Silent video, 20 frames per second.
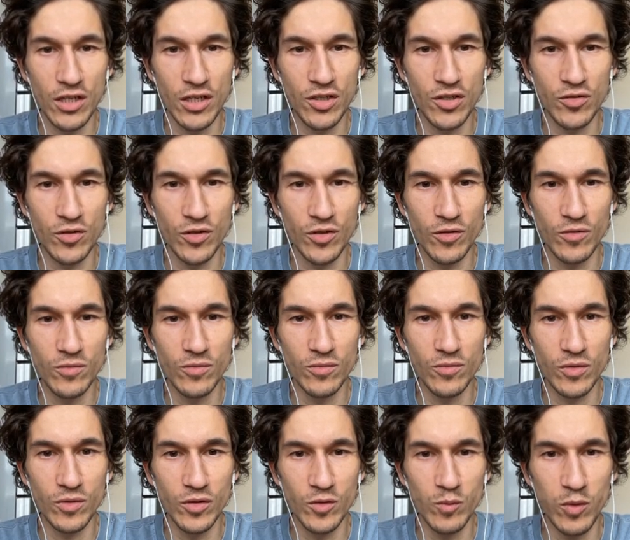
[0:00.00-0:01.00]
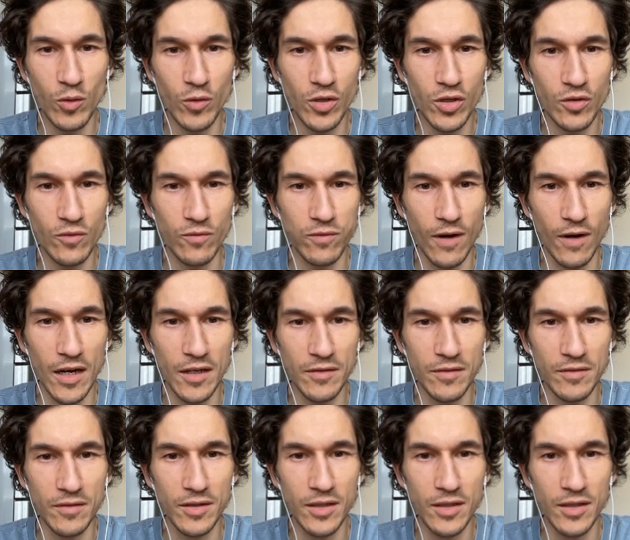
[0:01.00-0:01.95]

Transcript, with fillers: you know, this block is 5